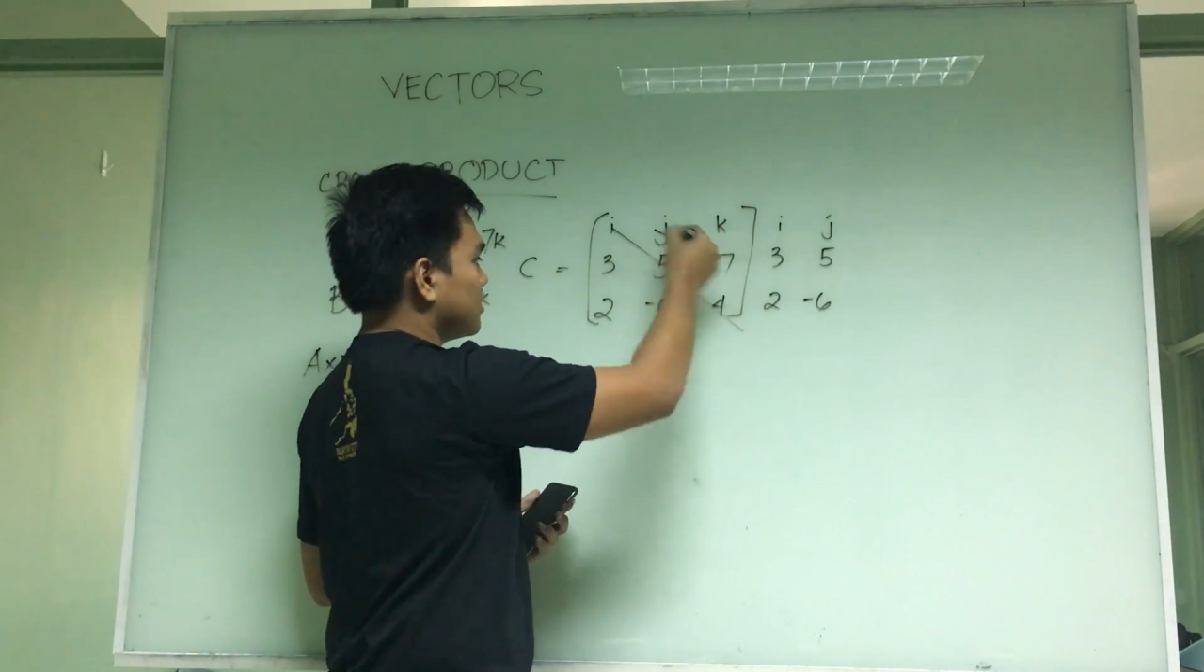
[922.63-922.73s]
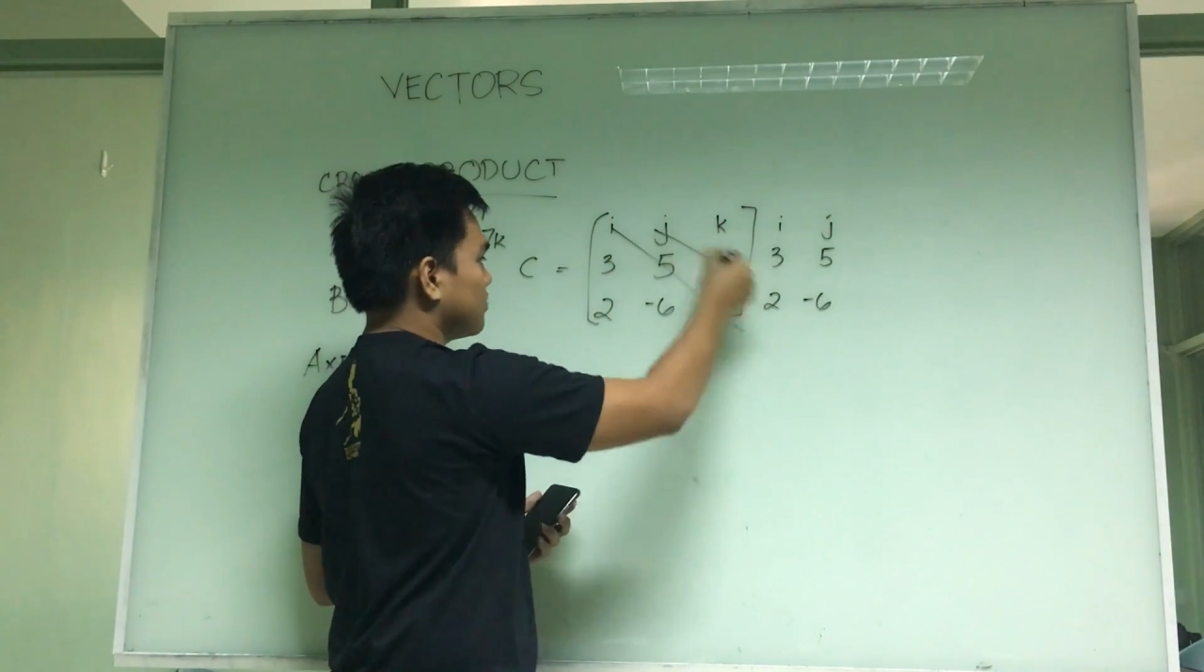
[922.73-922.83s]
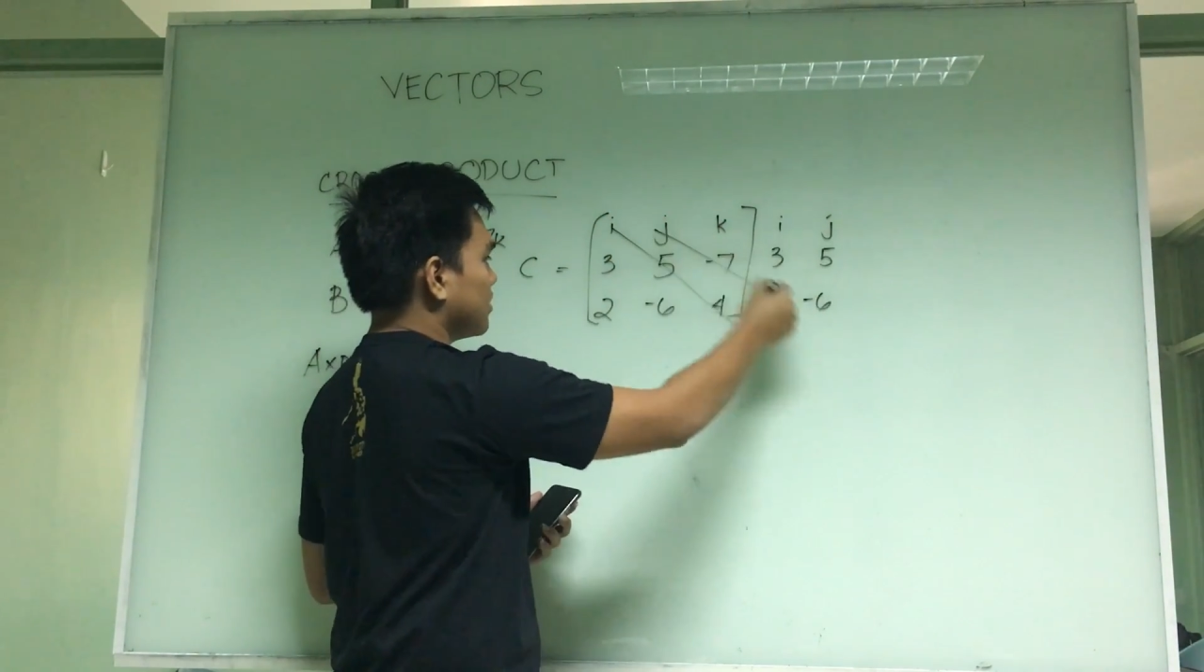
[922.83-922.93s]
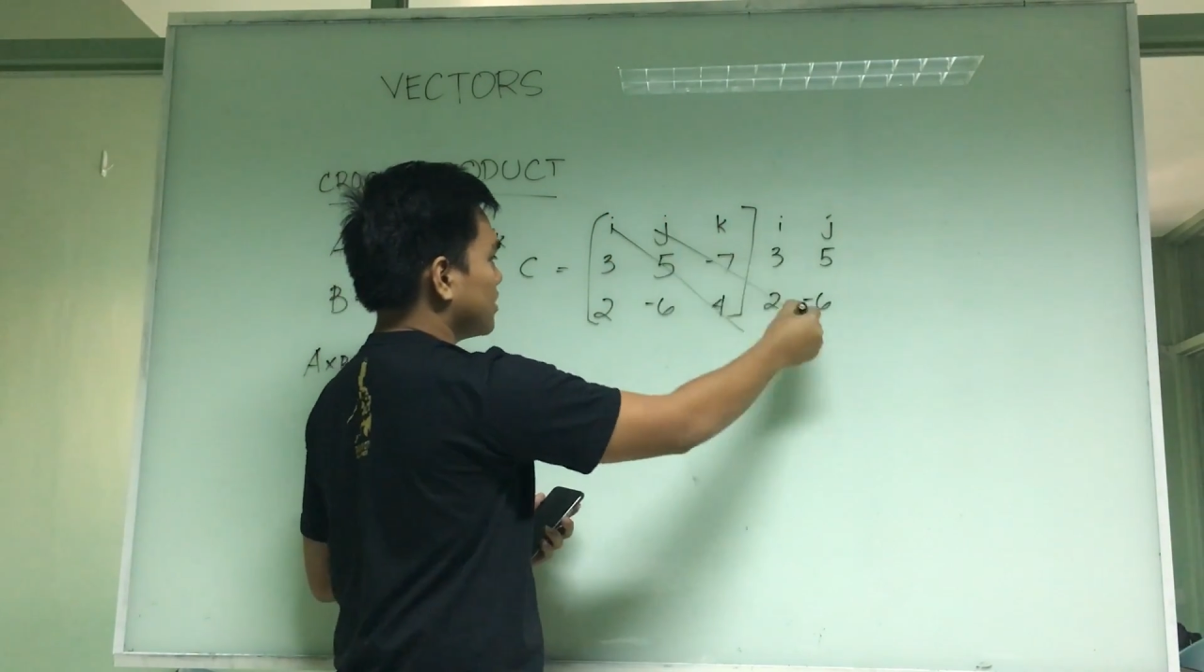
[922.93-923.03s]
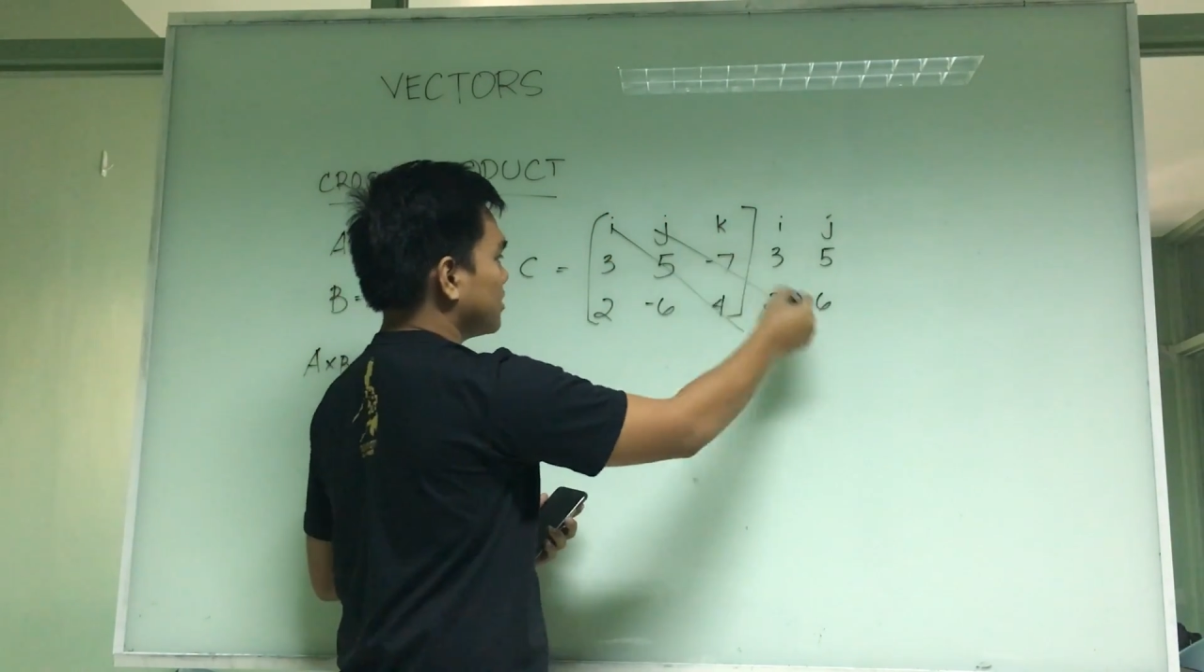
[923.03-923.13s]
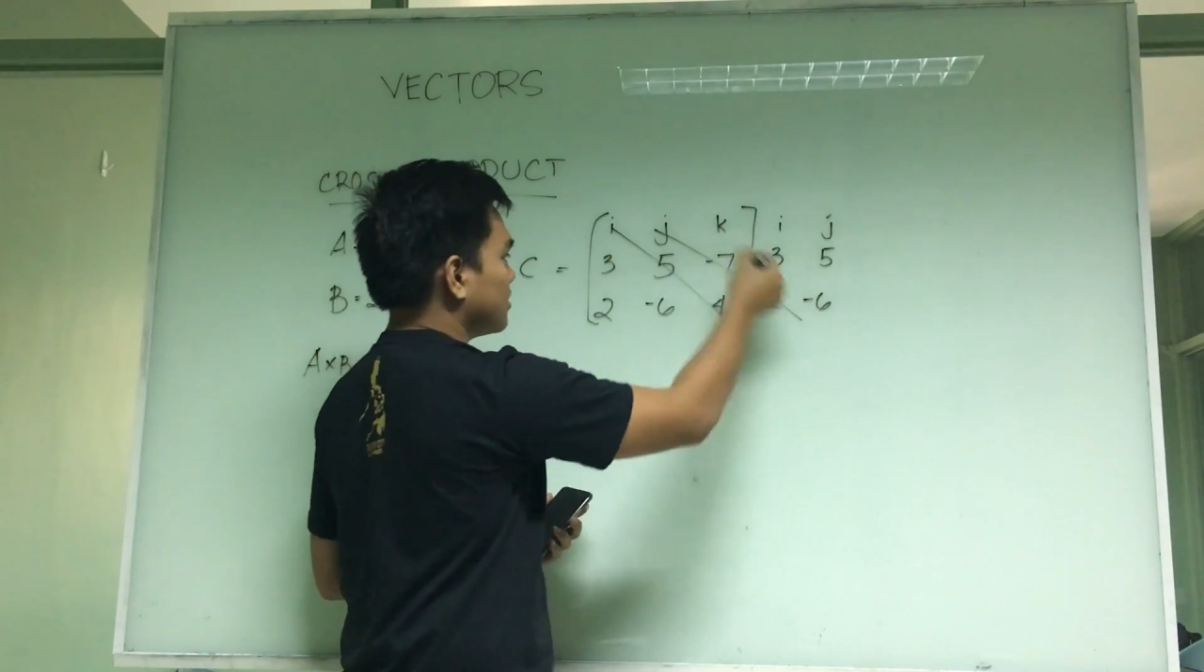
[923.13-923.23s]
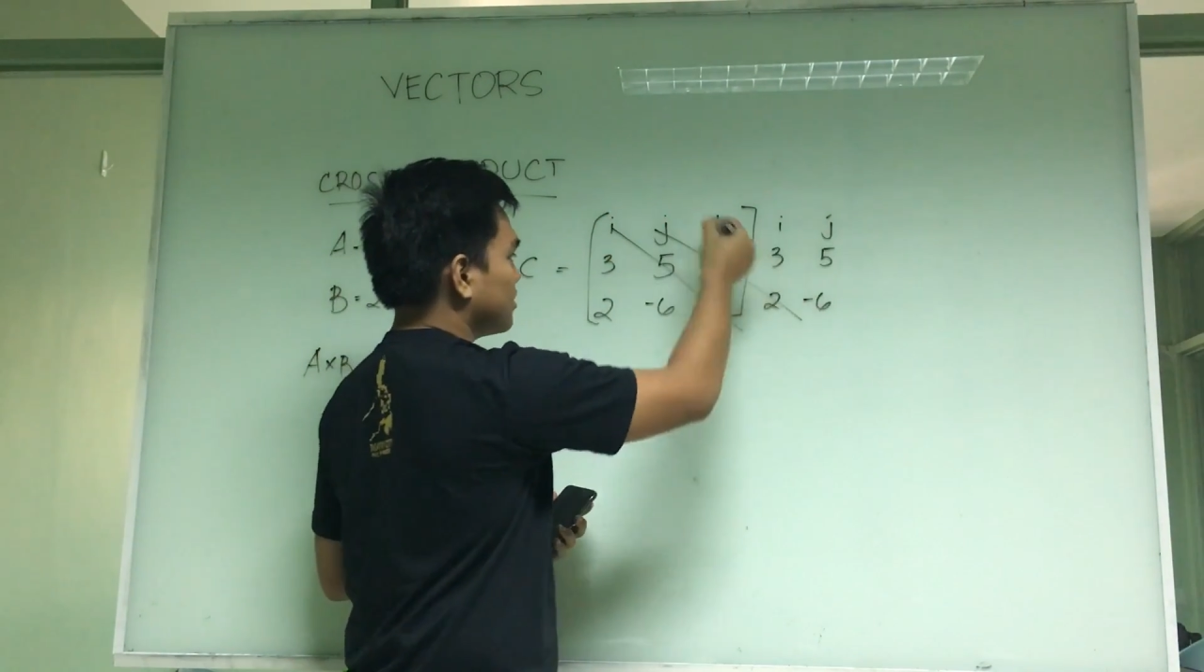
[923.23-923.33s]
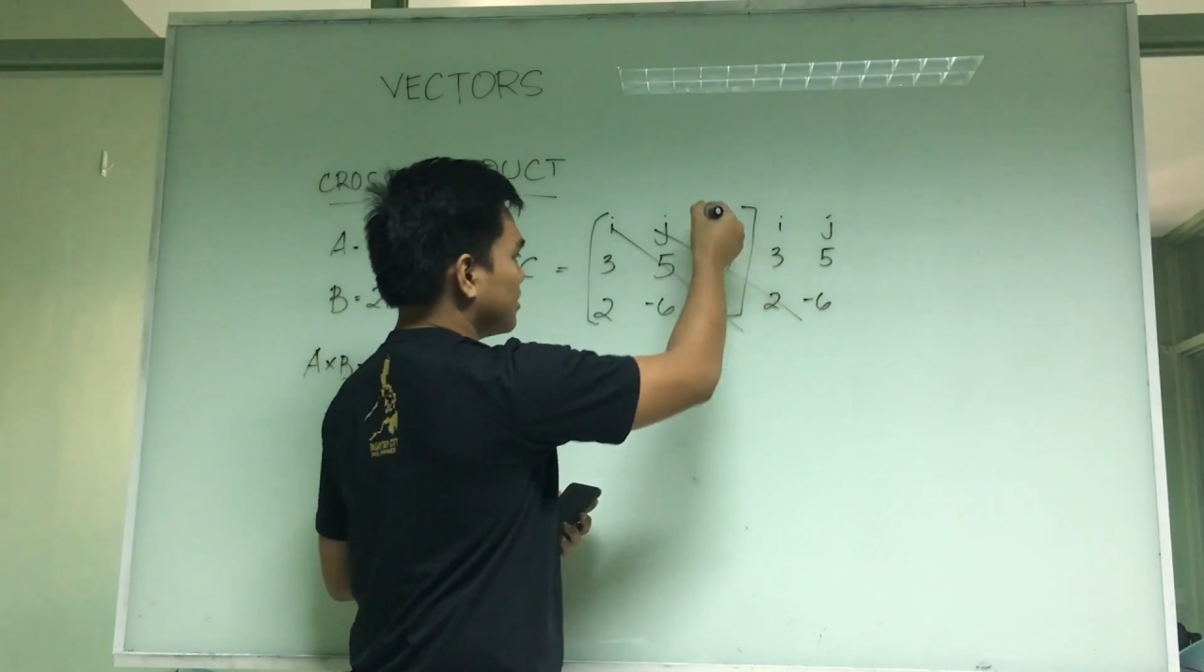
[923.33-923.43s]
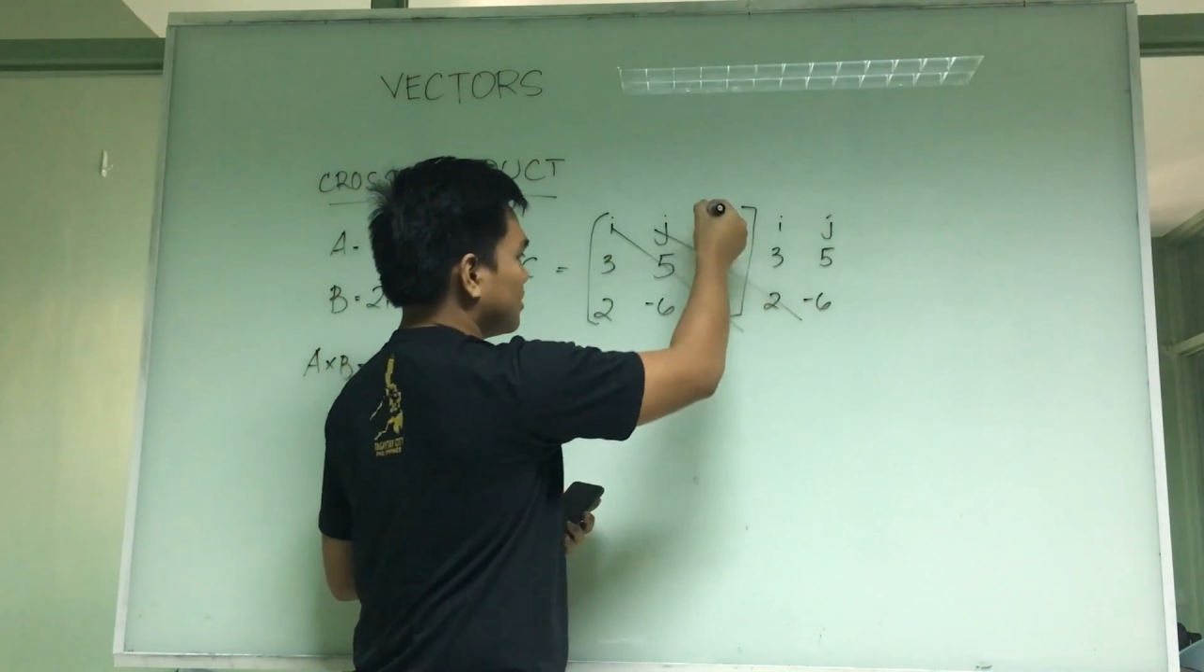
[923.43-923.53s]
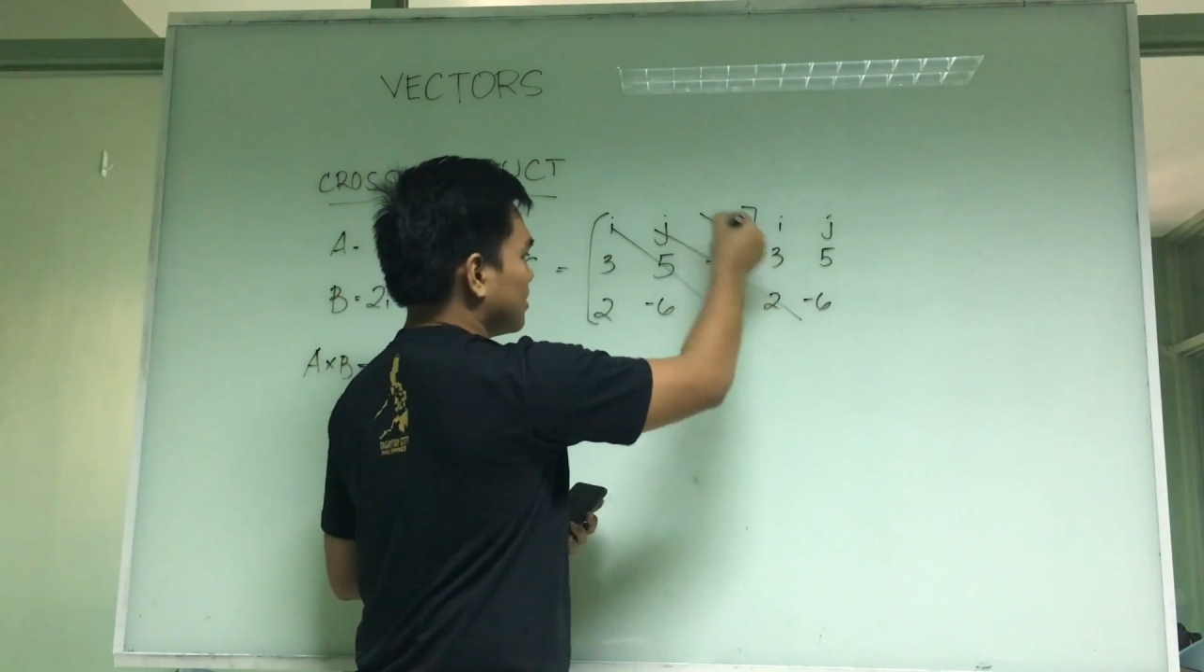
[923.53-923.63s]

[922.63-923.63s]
this one,